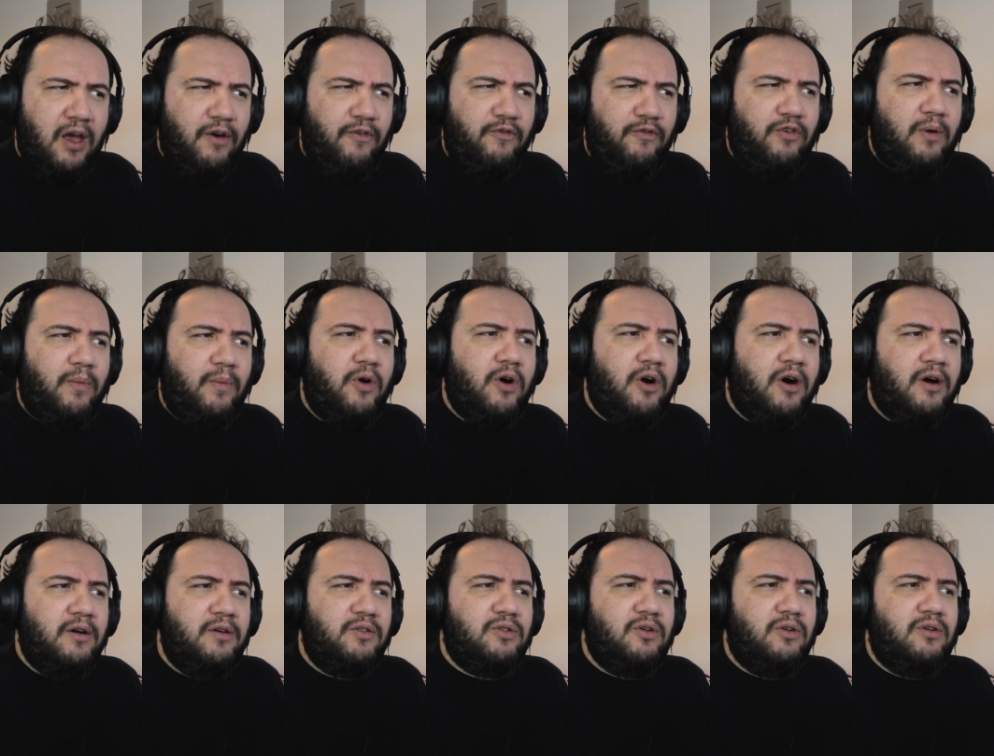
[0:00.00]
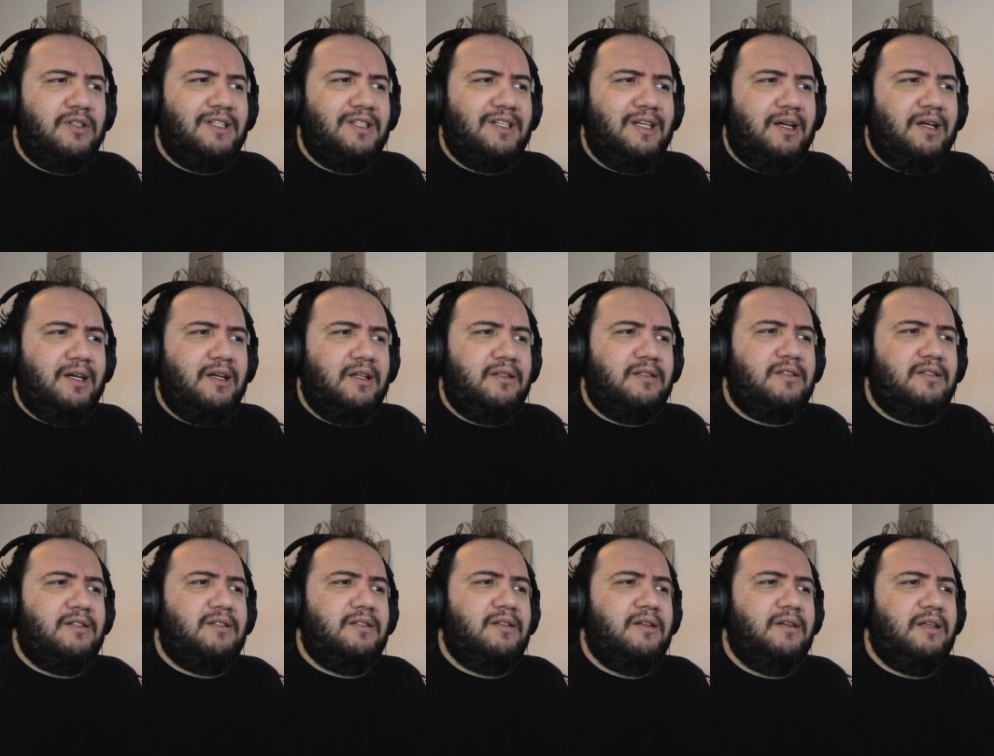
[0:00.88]
From concert
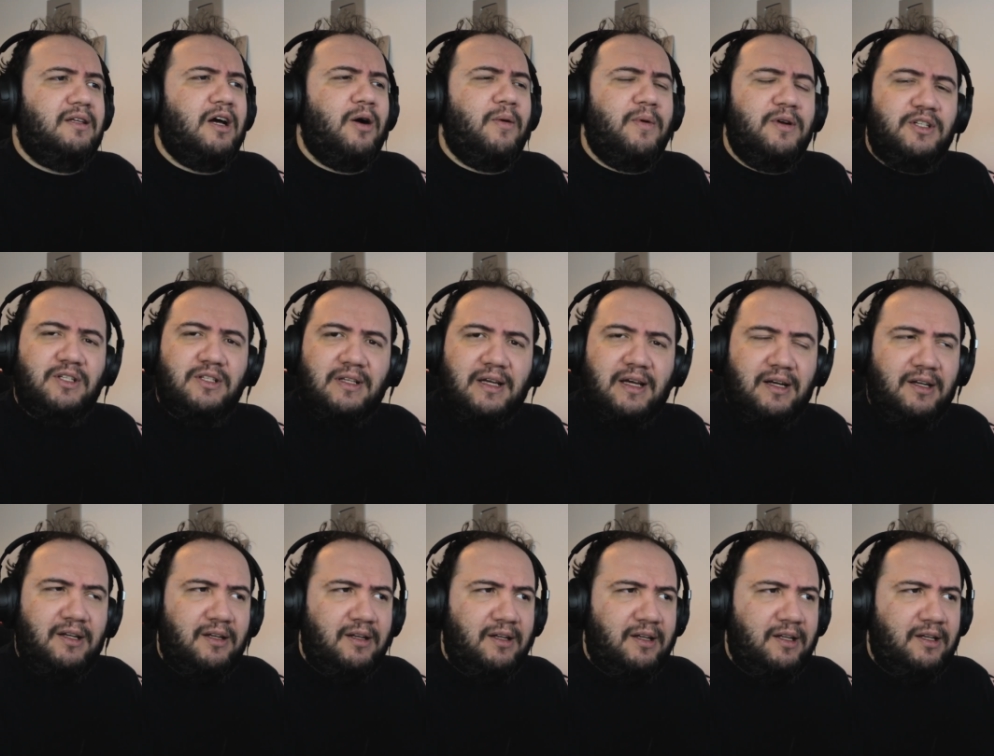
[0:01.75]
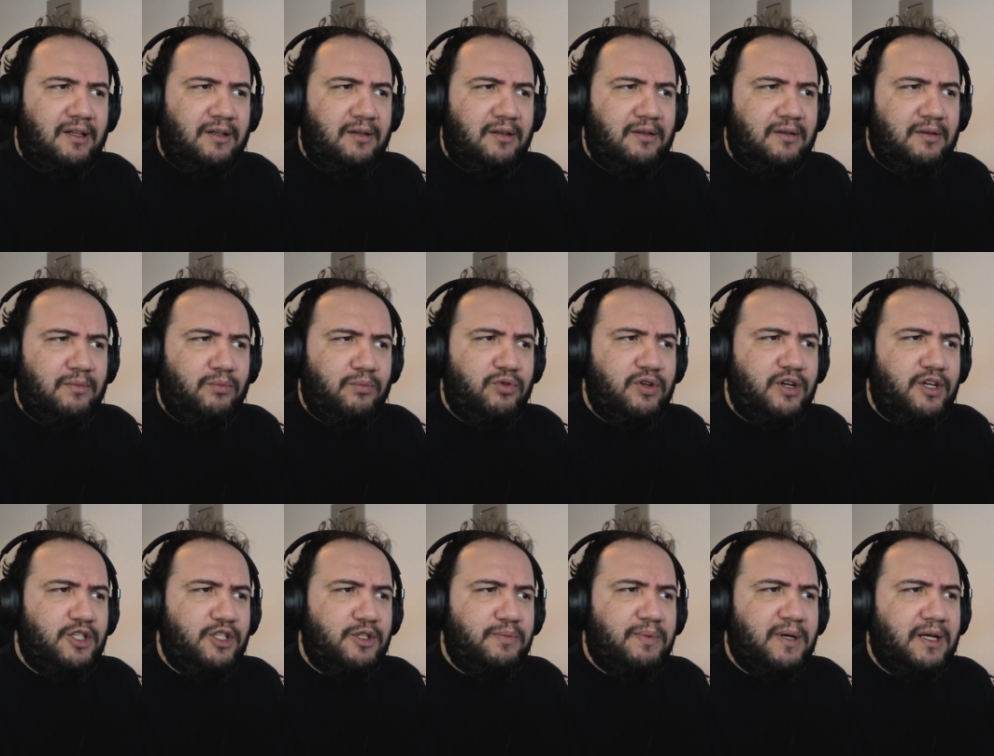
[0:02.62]
tickets. How much is that in
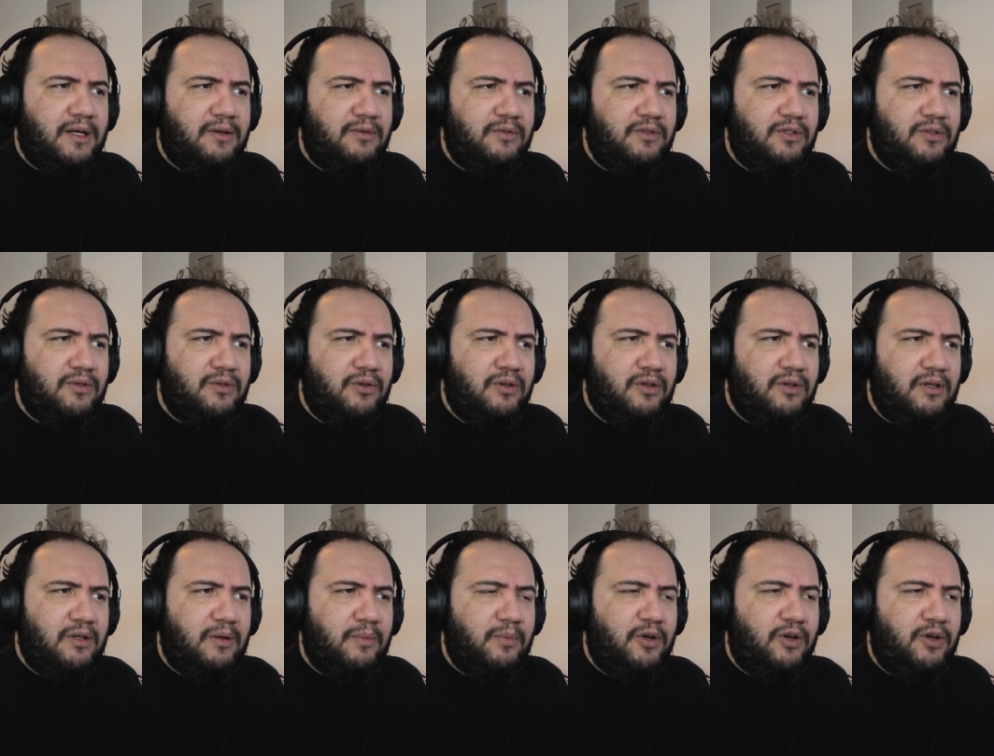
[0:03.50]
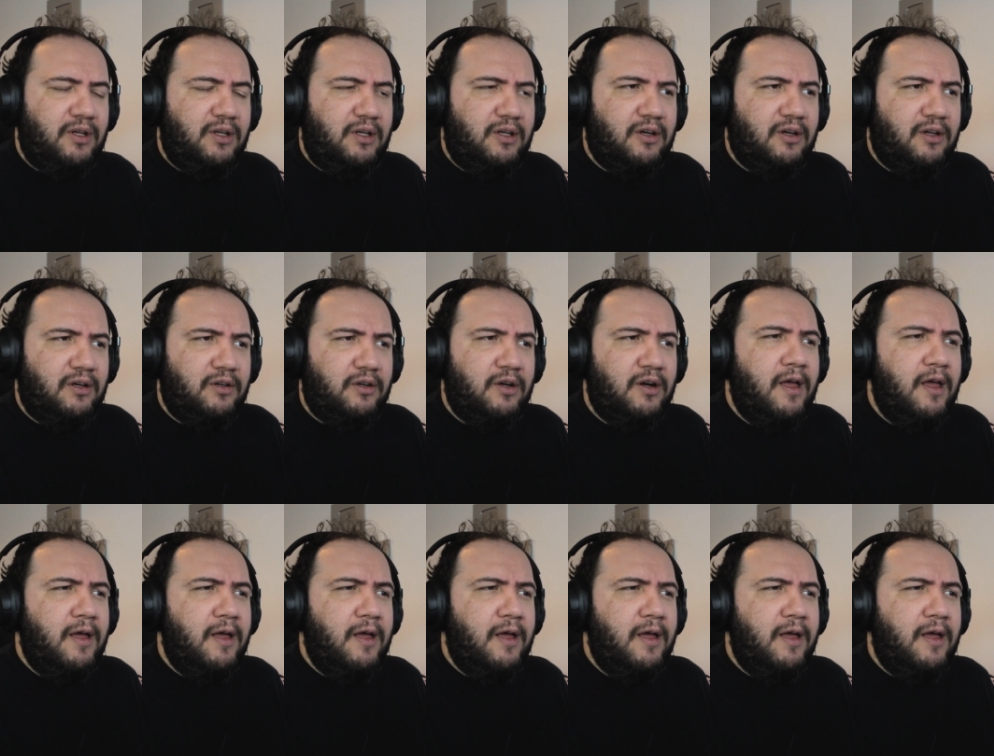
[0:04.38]
British pounds or American dollar?